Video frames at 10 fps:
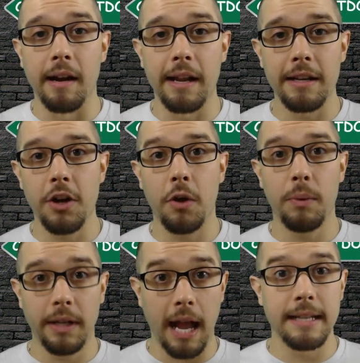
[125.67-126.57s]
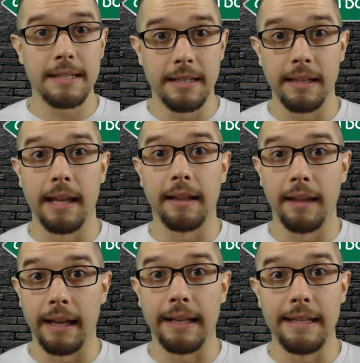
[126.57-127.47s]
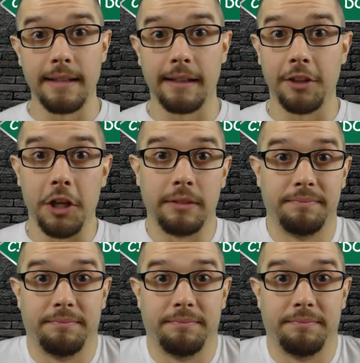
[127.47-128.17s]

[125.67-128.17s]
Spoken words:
And, you know, we kind of see that, like, he's like, look,